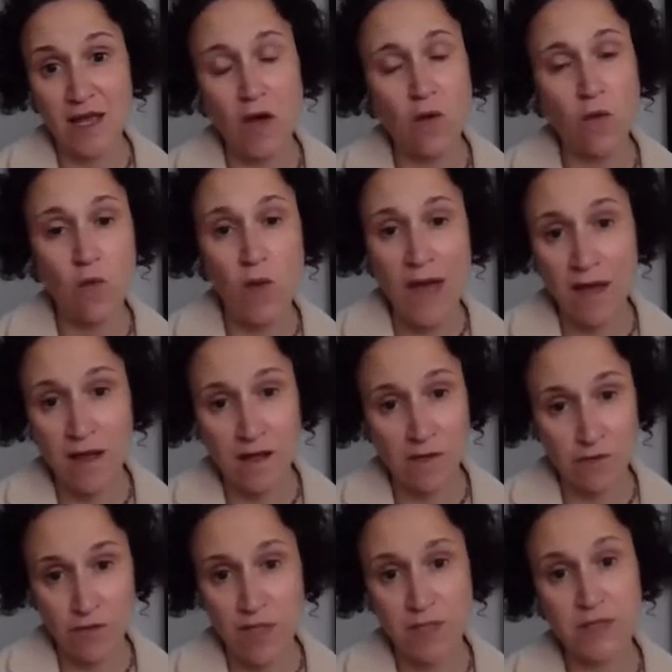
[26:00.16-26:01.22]
a
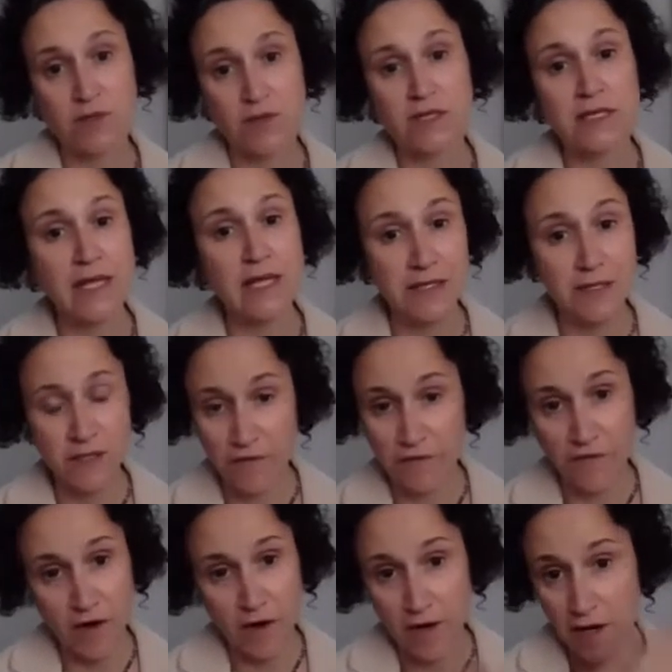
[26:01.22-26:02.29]
resource like
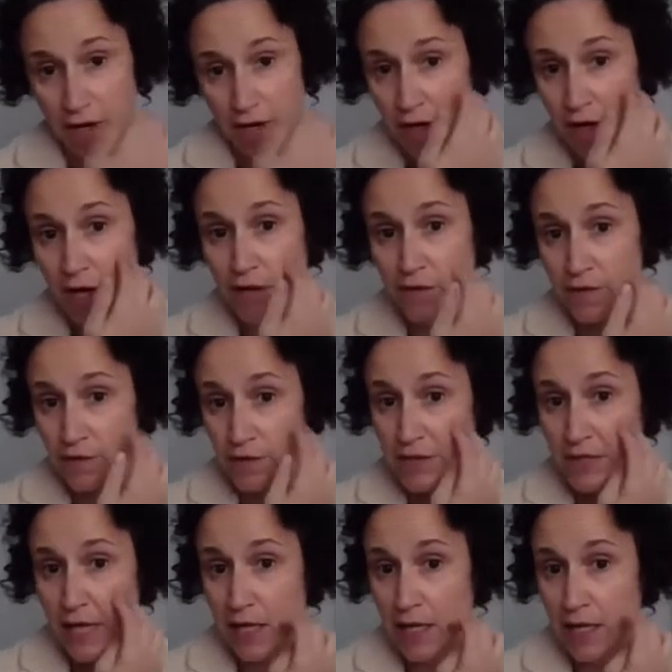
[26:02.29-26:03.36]
Sefaria or others
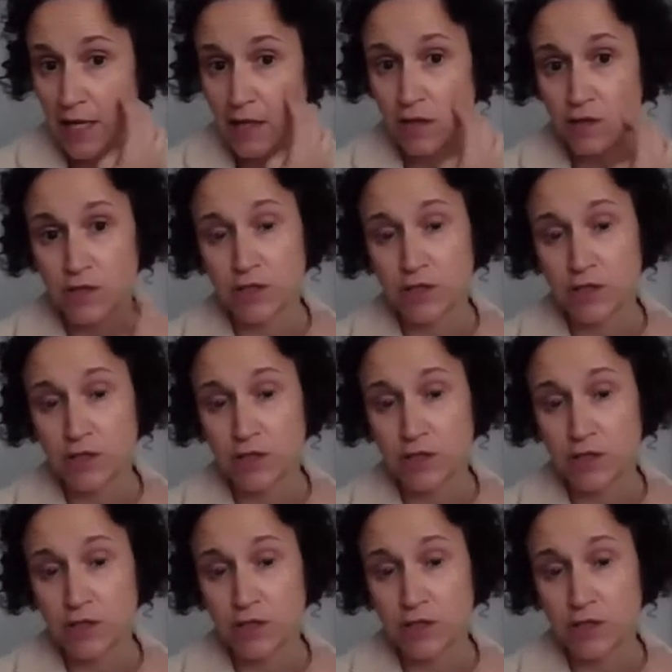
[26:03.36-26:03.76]
like it